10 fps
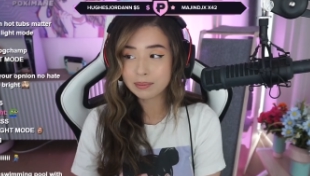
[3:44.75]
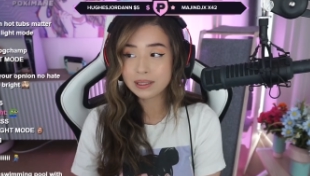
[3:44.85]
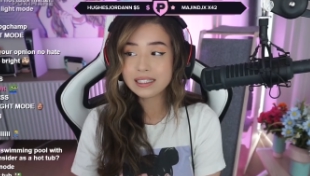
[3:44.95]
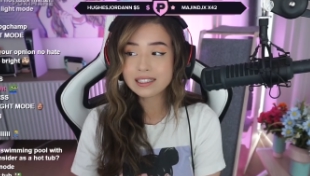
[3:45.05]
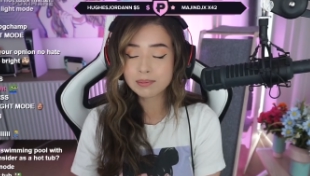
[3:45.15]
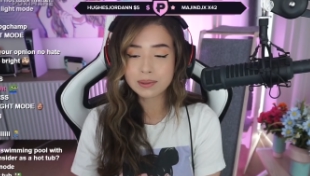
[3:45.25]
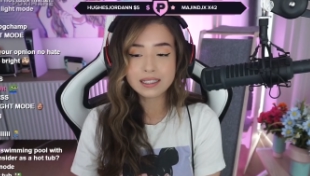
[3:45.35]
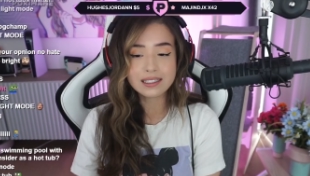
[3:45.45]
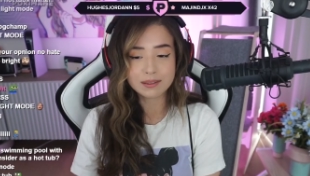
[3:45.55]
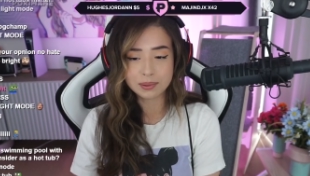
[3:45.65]
Please,
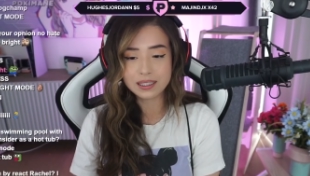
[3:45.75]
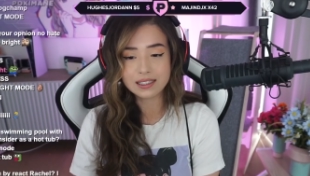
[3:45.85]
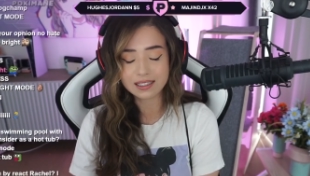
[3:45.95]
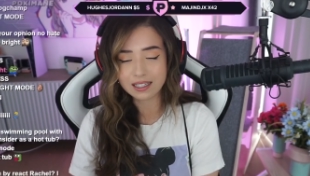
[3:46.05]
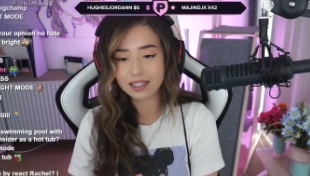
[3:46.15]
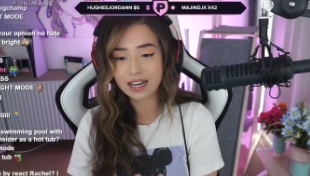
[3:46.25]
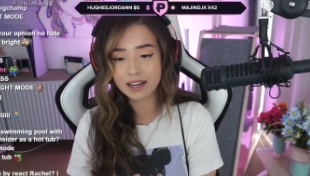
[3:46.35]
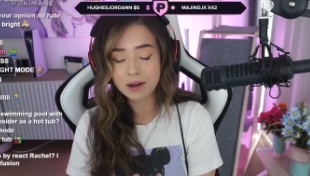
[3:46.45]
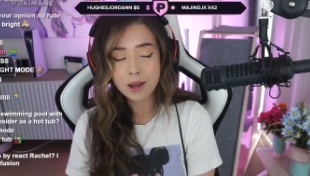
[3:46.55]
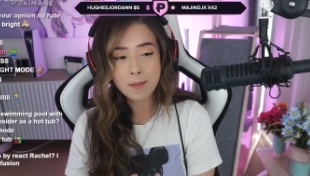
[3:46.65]
please, please, none of
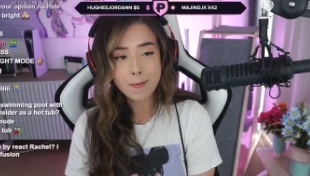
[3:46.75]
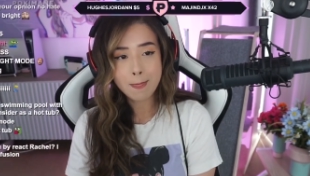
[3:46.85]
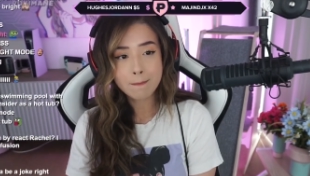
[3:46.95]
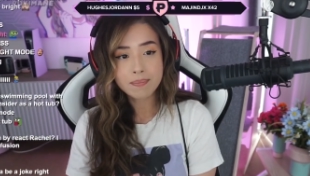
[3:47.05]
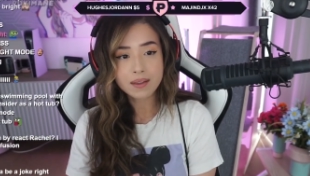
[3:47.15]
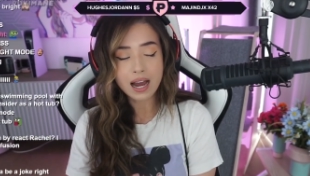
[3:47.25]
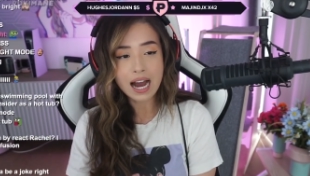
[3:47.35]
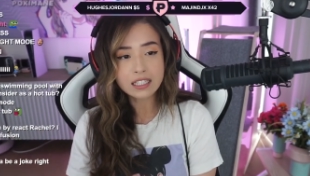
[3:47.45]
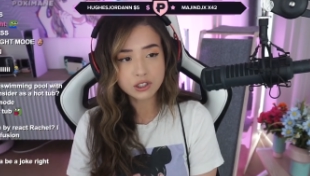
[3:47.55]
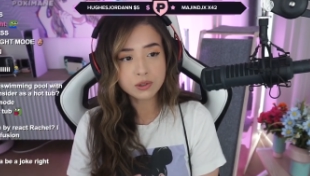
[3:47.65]
that.
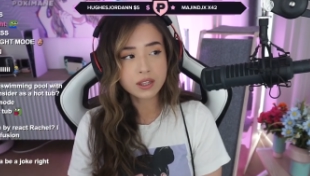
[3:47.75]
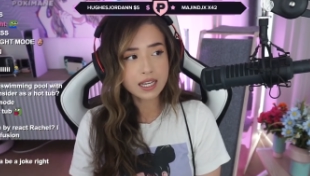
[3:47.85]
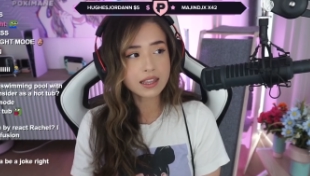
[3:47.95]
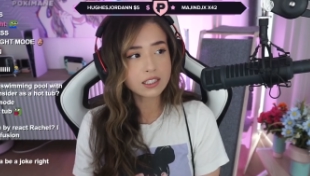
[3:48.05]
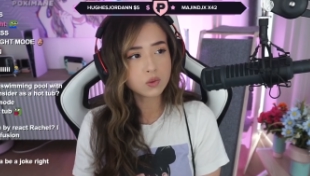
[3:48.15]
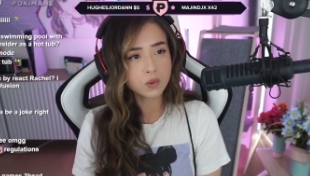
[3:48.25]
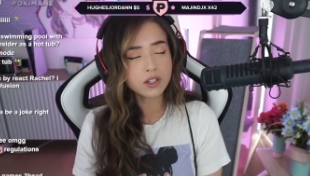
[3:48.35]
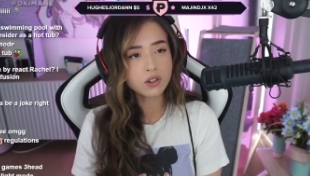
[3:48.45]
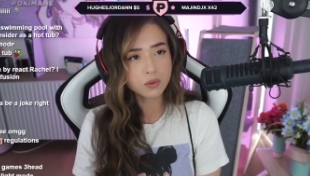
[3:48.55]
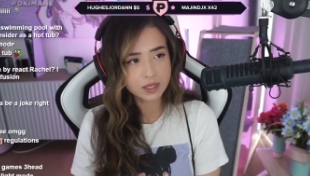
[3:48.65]
I do think that's one
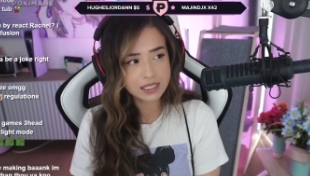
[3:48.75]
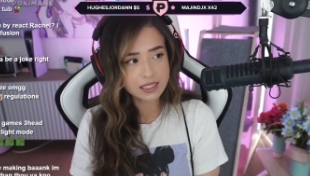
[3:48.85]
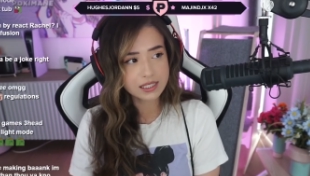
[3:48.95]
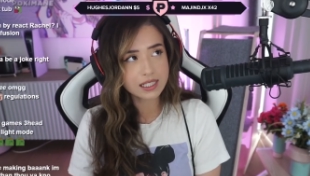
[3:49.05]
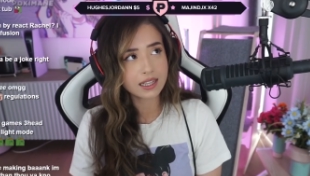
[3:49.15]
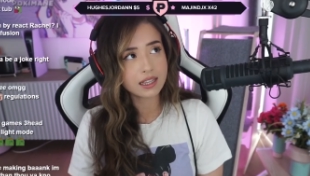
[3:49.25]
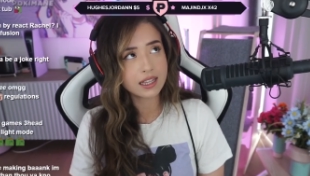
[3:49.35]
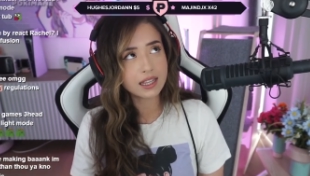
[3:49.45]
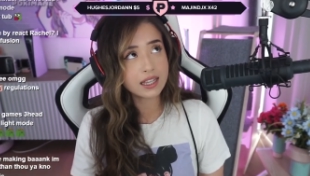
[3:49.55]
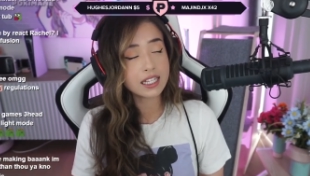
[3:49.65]
of the reasons that
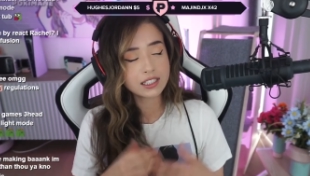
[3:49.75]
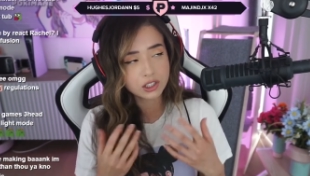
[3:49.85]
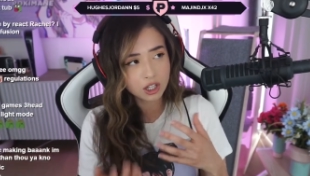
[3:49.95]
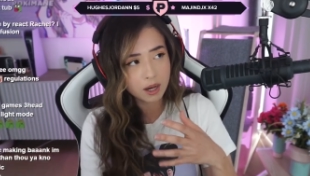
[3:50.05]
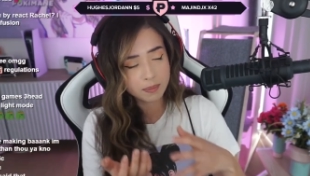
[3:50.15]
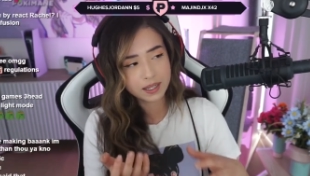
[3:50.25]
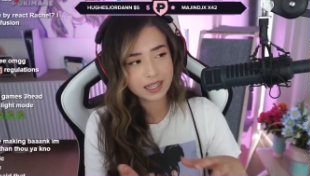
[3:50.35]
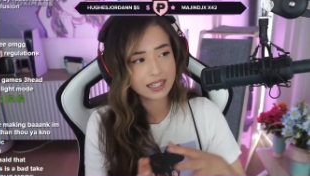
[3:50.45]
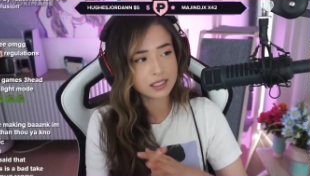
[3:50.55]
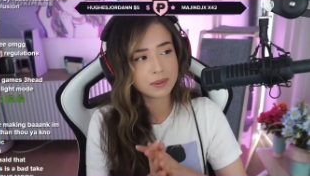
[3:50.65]
this topic
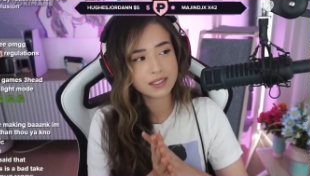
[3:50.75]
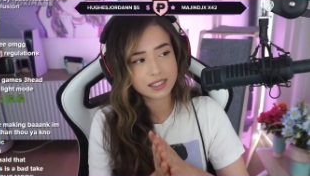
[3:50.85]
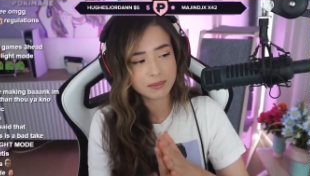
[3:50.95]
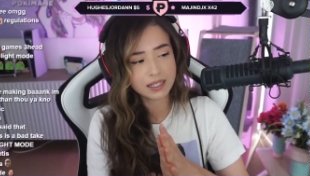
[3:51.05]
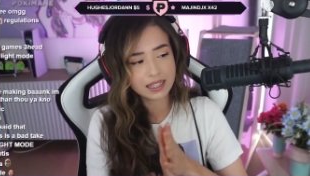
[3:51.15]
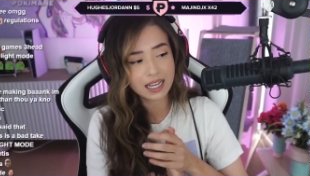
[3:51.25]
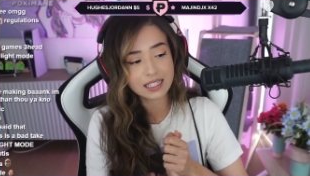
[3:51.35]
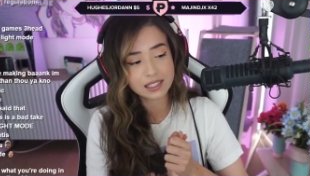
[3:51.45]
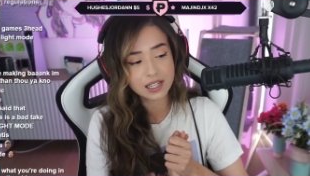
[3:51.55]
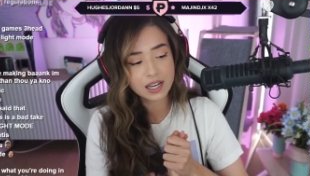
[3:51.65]
has been something that
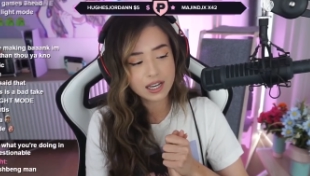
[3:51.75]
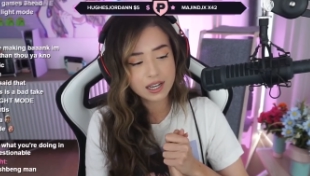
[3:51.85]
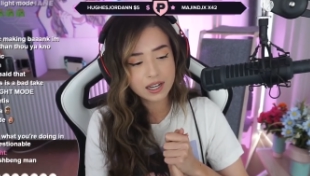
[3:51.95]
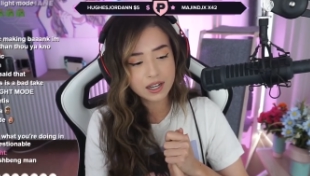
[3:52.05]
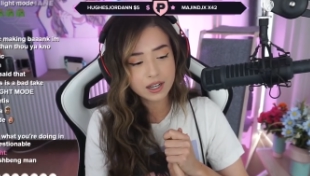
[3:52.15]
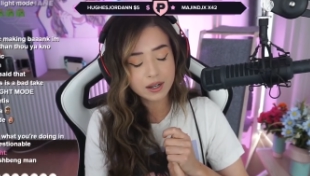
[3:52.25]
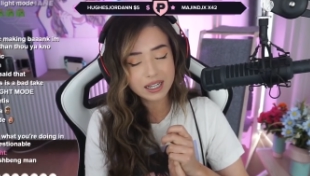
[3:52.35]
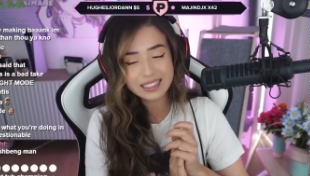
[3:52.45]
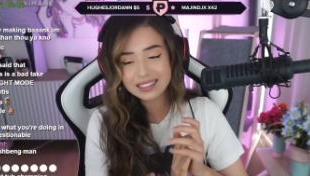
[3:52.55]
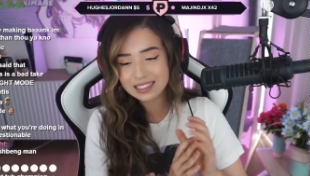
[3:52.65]
is
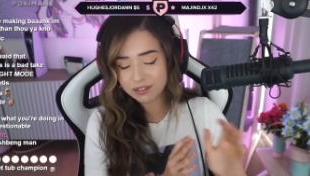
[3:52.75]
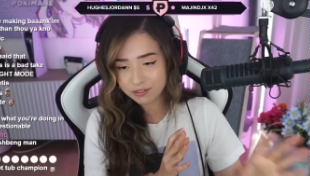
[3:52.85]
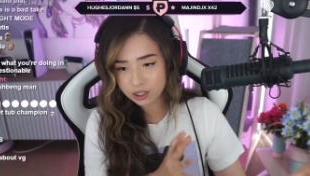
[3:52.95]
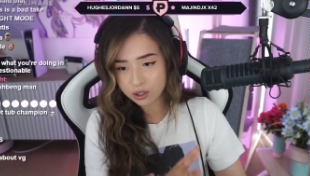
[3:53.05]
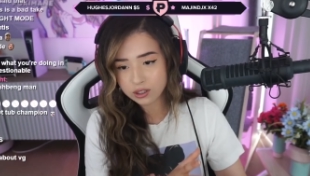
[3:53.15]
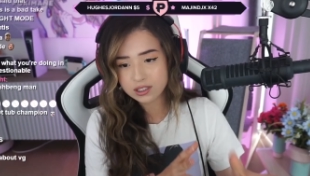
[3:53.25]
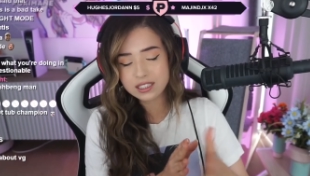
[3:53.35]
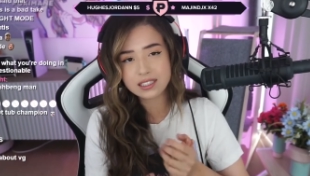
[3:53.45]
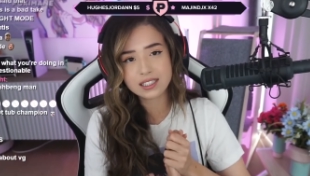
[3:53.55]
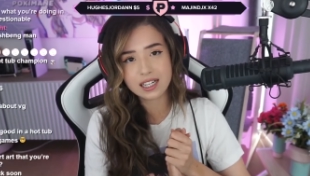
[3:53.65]
difficult
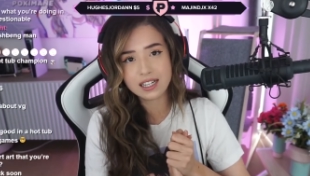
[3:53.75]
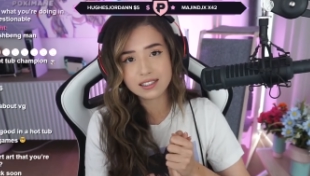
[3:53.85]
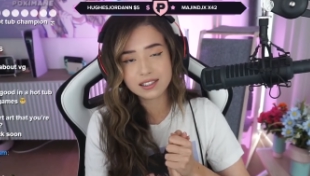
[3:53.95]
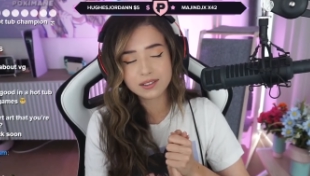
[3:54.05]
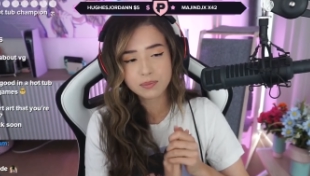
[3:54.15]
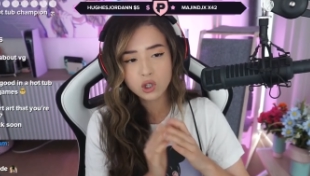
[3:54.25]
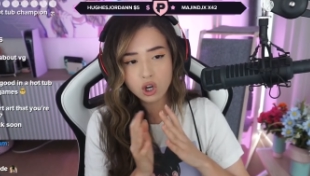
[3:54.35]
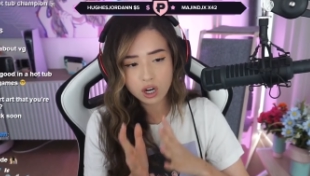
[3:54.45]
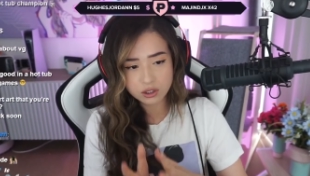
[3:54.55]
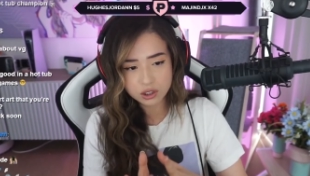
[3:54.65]
to discuss,
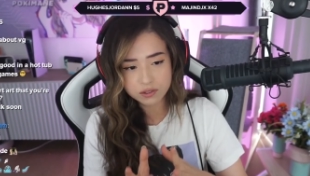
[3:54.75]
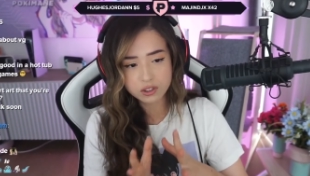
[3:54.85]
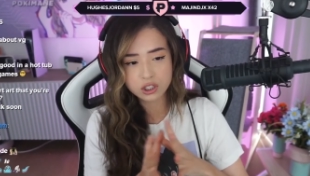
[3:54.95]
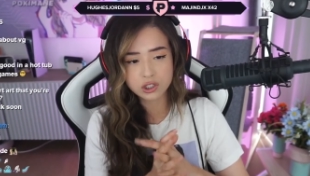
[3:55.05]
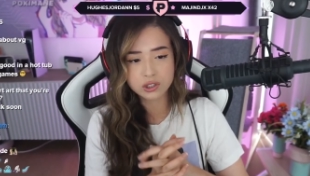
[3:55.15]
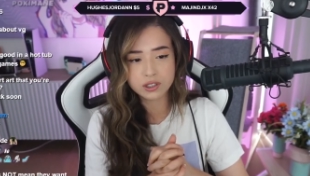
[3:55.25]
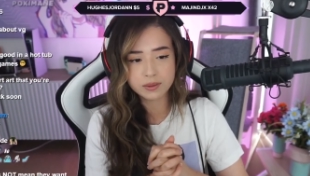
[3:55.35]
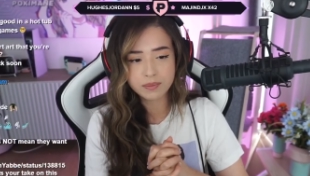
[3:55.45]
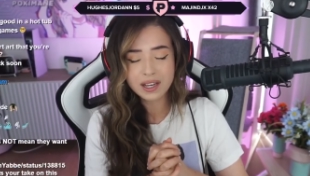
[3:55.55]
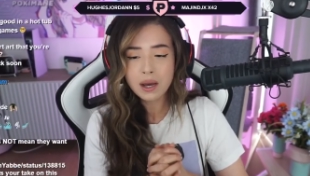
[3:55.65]

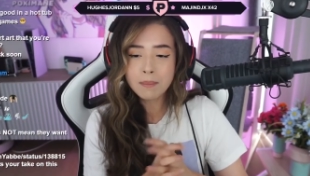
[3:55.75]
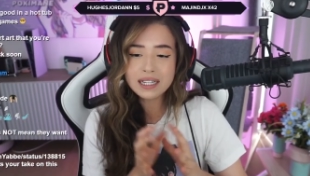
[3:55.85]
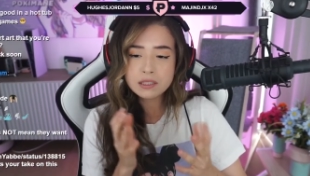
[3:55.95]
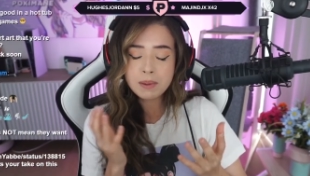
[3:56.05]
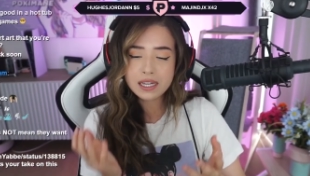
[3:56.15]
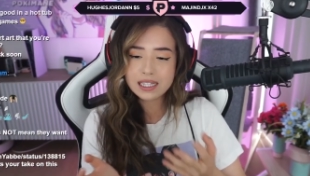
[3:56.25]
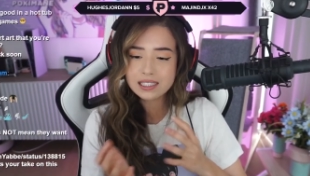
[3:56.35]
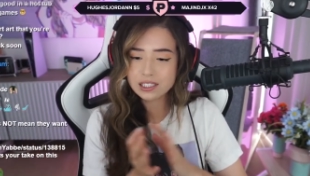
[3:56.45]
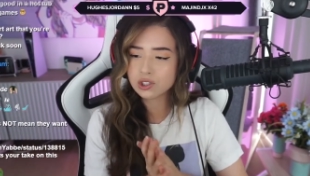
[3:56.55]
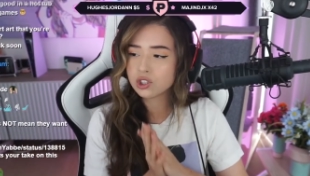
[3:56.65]
controversial, but it's
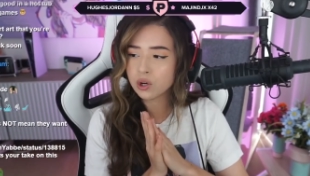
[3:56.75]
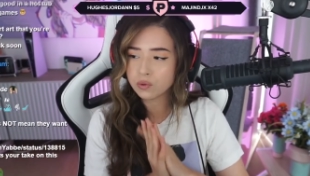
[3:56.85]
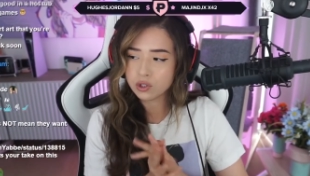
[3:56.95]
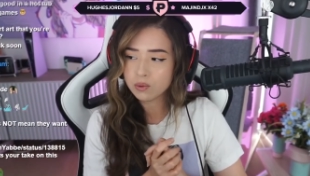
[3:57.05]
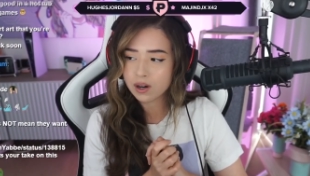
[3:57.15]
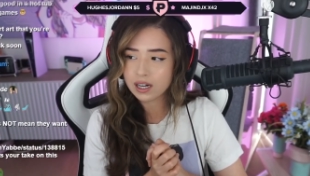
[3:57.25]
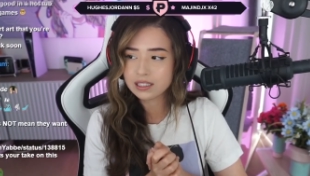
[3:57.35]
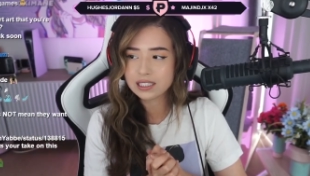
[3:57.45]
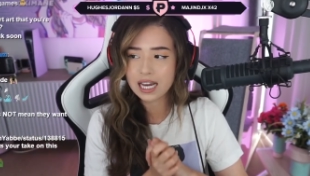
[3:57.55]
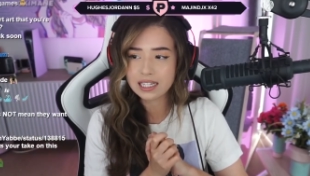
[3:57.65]
because it's so
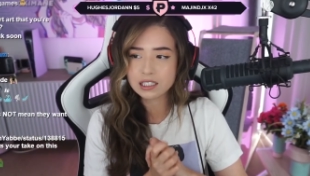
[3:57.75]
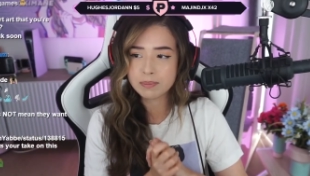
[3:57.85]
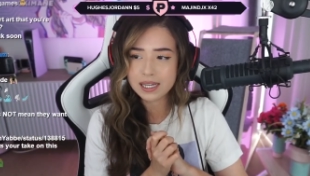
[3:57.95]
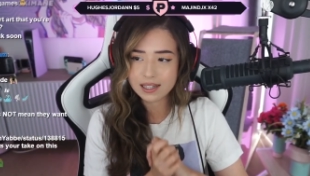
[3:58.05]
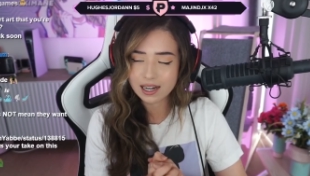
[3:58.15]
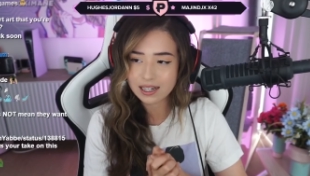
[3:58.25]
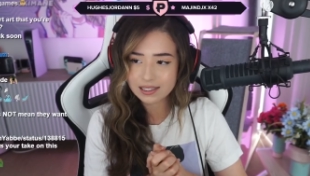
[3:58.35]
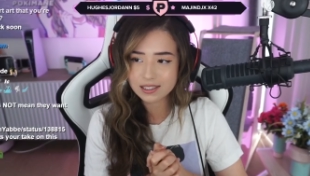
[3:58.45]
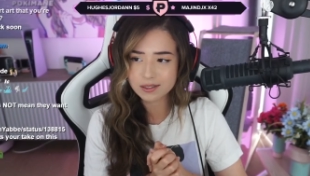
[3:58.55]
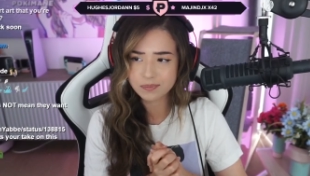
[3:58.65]
nuanced, and it's
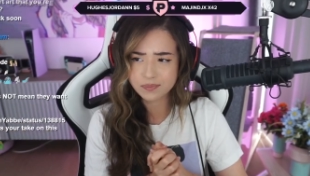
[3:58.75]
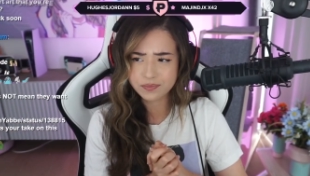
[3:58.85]
because